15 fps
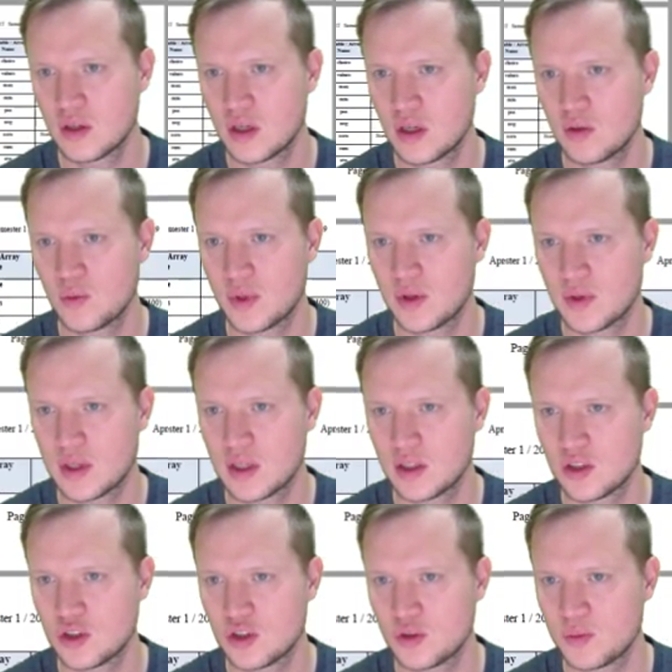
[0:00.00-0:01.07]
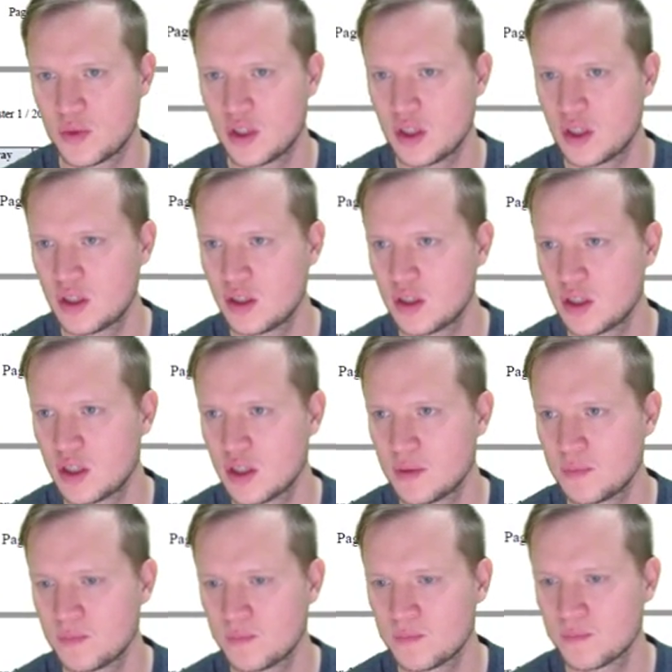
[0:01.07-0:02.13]
and we quickly zoom in
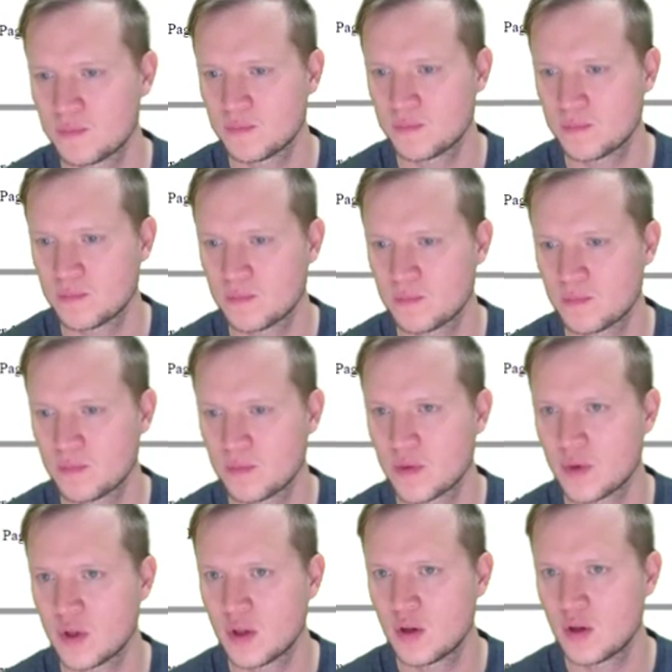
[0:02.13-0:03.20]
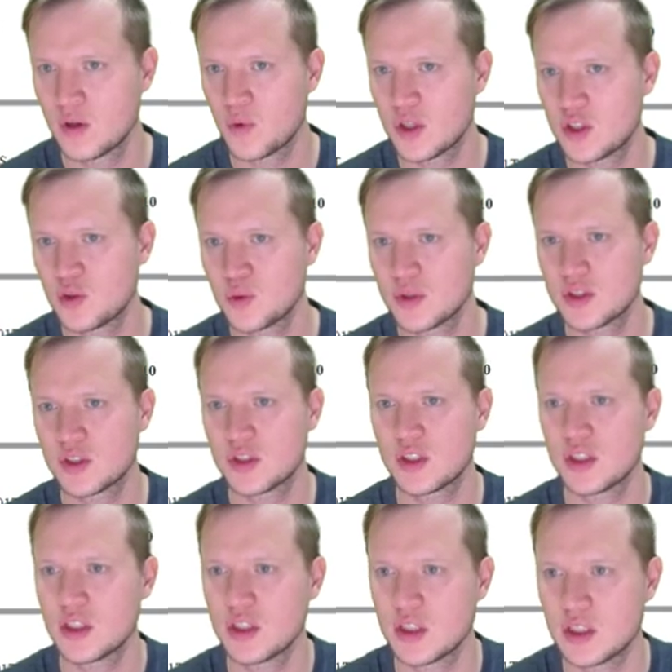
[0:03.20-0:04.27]
here, what you will
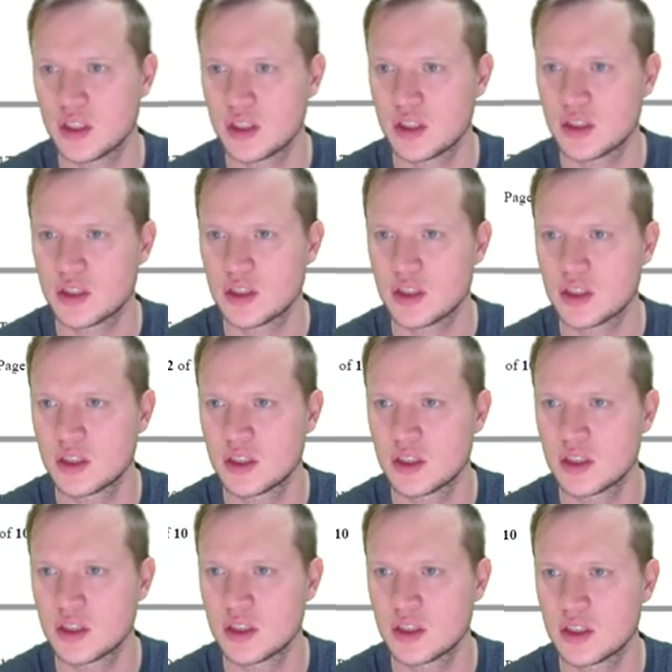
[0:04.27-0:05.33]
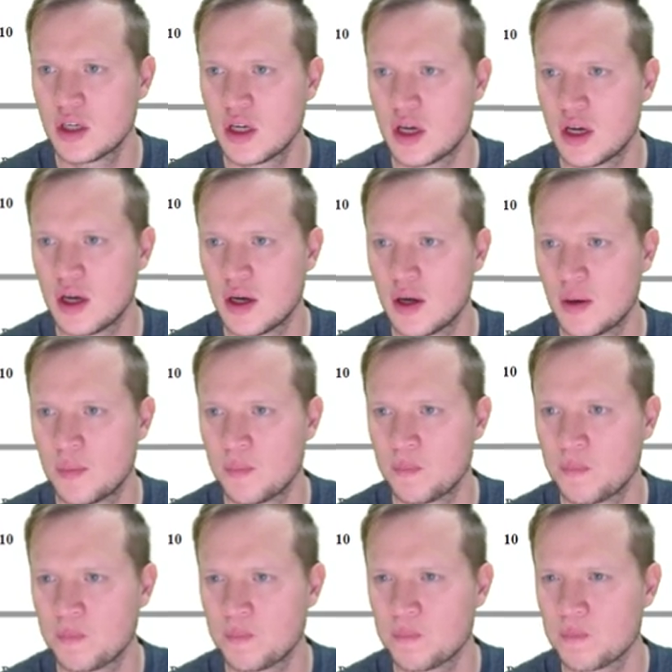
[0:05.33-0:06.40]
see is, um,
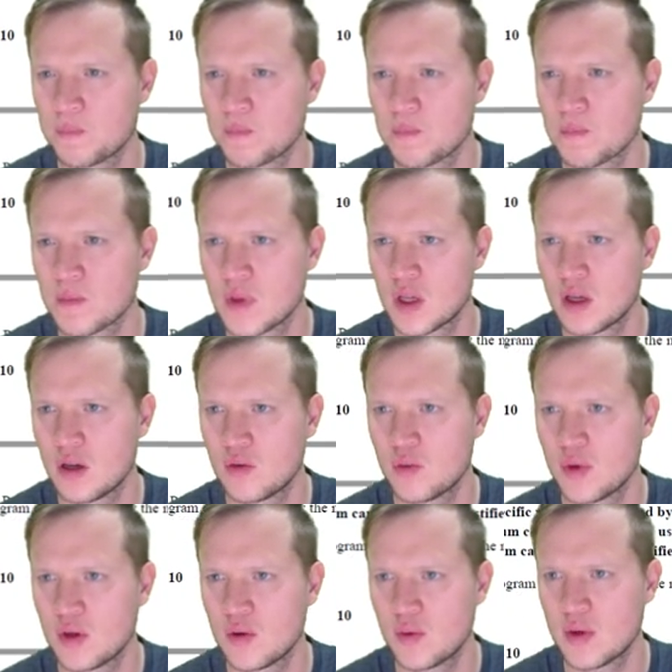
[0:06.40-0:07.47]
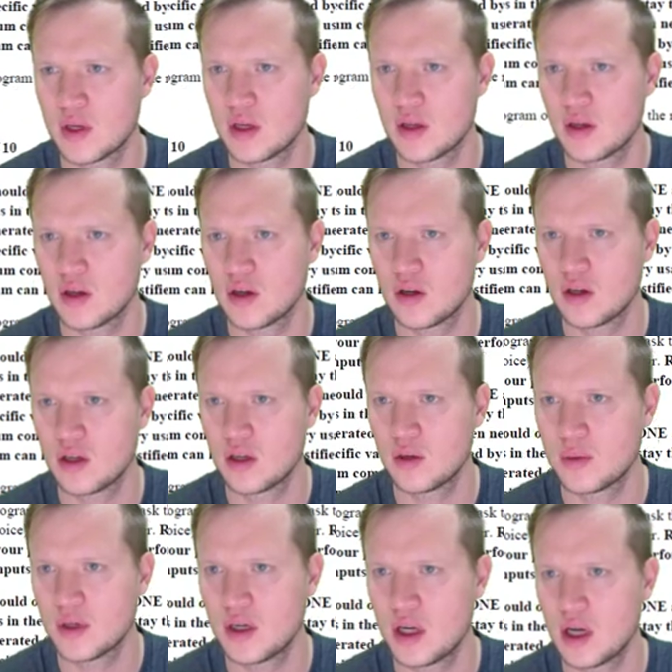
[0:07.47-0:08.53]
if we click a little
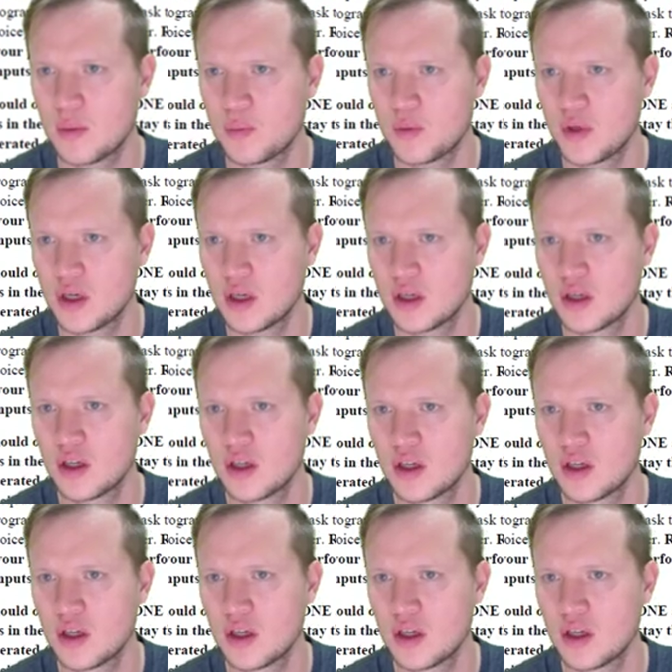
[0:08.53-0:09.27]
bit up here,